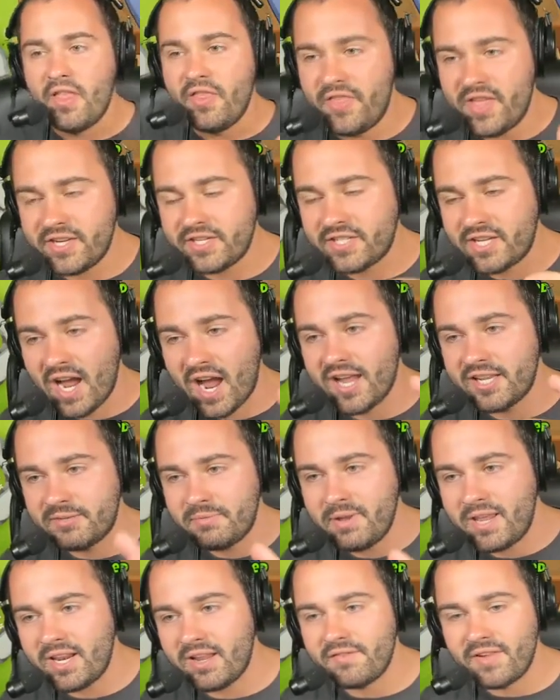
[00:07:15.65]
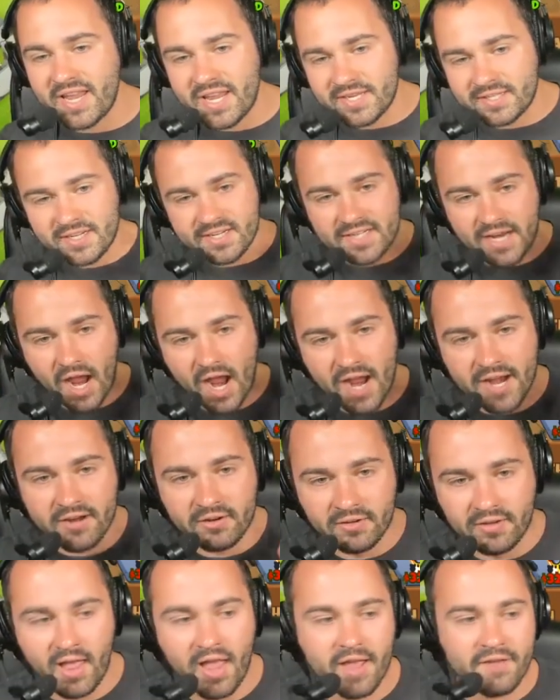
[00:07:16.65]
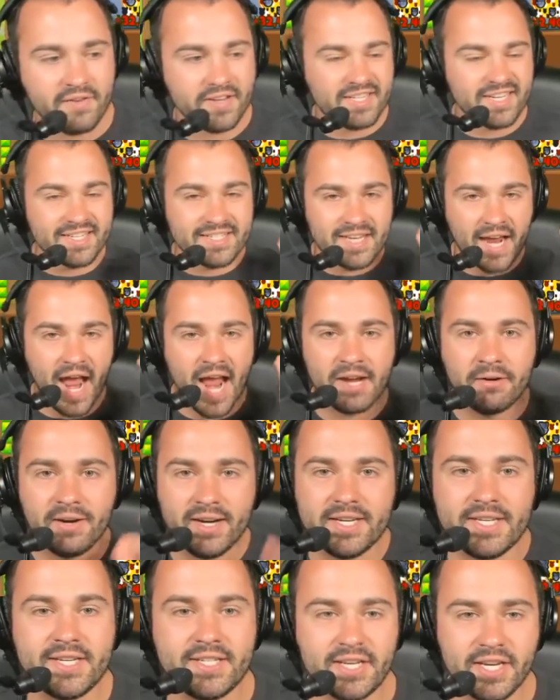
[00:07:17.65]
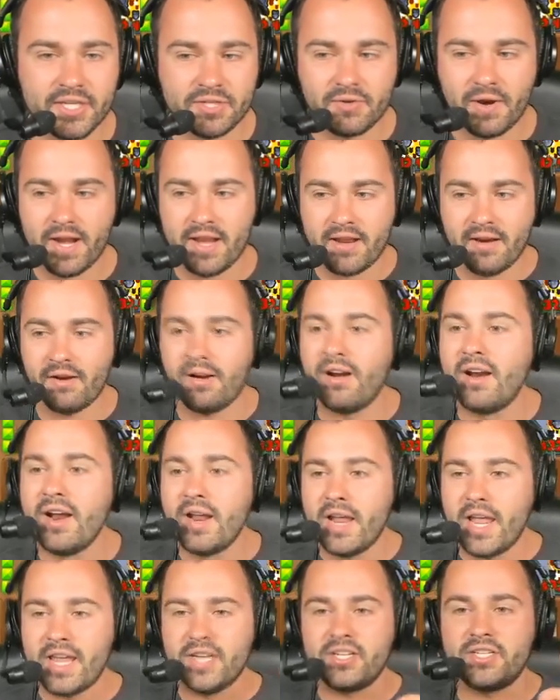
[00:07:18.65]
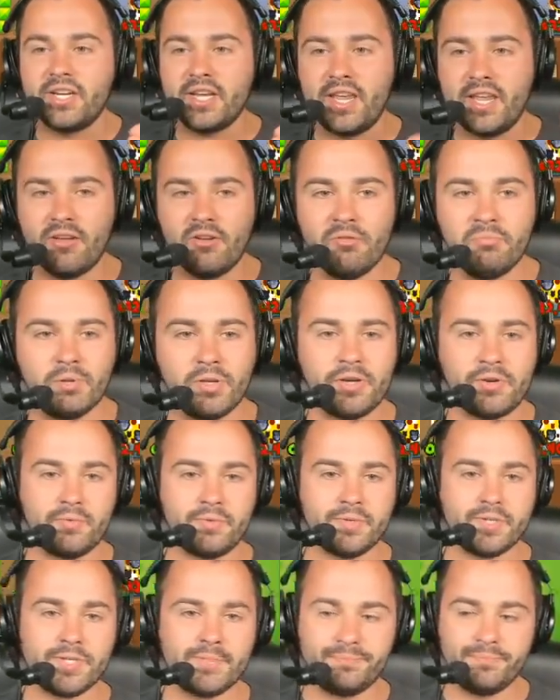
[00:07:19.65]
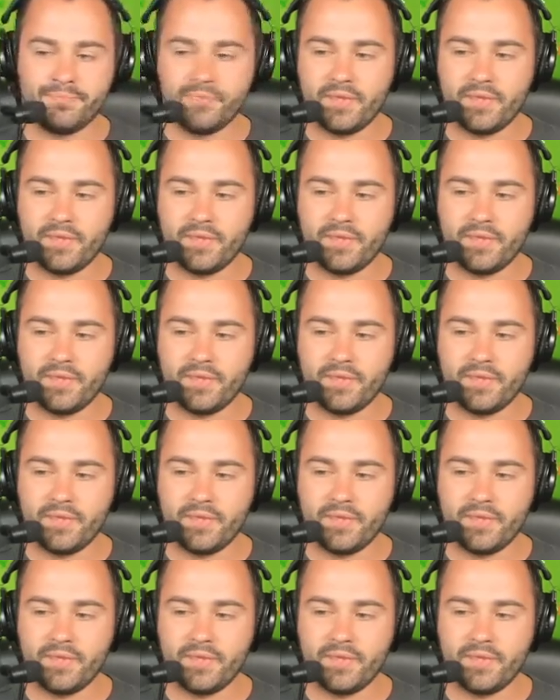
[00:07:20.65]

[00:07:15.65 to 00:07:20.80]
This guy's meaning of his entire life, his entire existence right here, is to kill Bloons.